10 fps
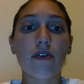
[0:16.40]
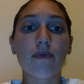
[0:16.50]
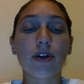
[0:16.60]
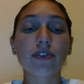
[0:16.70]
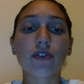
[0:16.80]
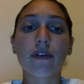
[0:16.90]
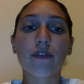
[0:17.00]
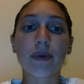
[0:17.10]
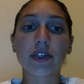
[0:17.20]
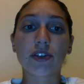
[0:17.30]
personal
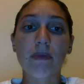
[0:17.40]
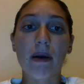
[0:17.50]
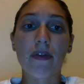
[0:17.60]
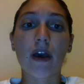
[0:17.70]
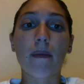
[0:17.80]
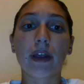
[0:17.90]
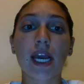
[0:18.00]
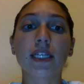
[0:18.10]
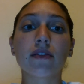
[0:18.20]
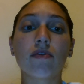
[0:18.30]
information about them in
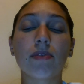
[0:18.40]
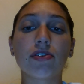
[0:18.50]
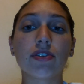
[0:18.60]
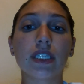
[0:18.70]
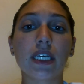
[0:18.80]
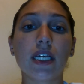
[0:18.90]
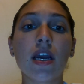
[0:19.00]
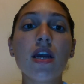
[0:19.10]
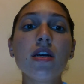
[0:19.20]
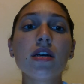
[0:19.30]
case of emergency,
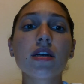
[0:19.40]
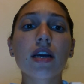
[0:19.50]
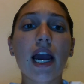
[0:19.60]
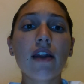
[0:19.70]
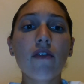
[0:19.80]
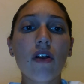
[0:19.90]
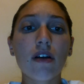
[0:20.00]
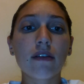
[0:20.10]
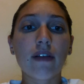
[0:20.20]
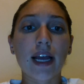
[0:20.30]
kind of
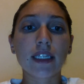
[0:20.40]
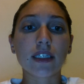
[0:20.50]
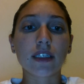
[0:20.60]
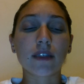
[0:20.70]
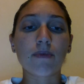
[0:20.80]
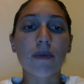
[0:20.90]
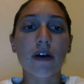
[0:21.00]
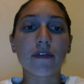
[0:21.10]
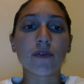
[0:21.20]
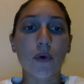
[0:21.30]
along the lines
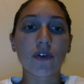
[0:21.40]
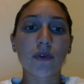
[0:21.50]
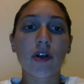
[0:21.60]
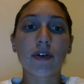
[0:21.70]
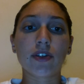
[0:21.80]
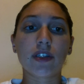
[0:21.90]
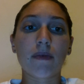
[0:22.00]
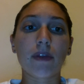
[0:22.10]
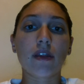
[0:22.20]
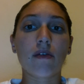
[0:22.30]
of sportswear, which is
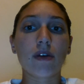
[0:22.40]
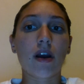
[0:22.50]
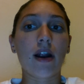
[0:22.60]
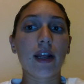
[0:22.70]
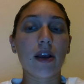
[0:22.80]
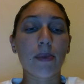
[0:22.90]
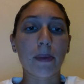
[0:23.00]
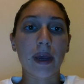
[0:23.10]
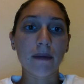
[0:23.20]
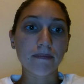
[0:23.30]
something that we already
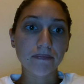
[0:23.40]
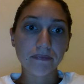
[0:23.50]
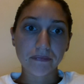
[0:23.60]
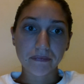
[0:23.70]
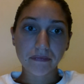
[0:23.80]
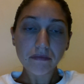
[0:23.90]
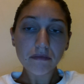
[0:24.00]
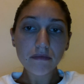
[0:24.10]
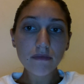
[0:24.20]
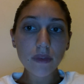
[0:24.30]
implement.
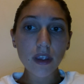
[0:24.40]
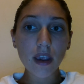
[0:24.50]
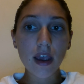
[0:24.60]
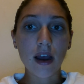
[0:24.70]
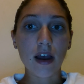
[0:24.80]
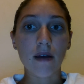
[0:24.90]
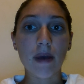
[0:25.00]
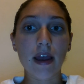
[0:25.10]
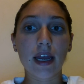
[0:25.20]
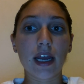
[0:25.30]

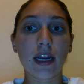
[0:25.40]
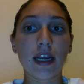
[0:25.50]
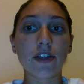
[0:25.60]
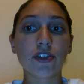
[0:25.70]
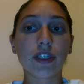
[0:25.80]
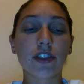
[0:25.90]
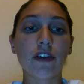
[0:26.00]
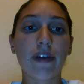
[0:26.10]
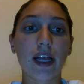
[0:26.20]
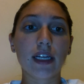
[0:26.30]
And injury
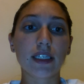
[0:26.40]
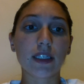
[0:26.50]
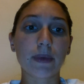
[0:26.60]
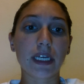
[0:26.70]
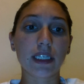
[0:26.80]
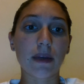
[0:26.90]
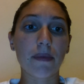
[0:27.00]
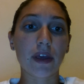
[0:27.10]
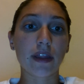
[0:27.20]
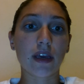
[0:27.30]
surveillance as being
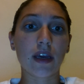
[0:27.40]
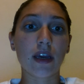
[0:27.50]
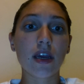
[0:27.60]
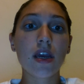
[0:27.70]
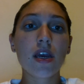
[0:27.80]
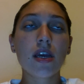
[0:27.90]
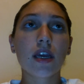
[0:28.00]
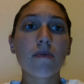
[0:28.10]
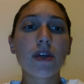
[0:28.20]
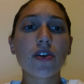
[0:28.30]
something that
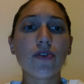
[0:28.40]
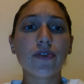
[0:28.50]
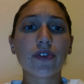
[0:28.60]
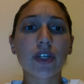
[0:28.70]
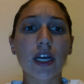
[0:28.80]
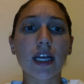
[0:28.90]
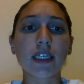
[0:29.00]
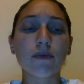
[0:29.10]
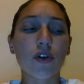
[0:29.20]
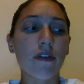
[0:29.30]
can be used
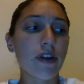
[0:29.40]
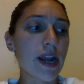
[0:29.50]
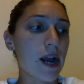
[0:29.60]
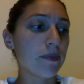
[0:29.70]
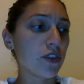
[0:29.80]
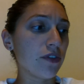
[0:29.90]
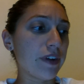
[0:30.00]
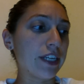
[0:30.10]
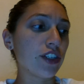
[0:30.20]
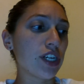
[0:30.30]
as more of an
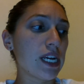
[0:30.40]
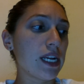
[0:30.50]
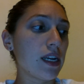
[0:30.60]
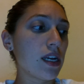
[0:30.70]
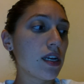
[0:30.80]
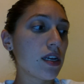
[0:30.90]
observation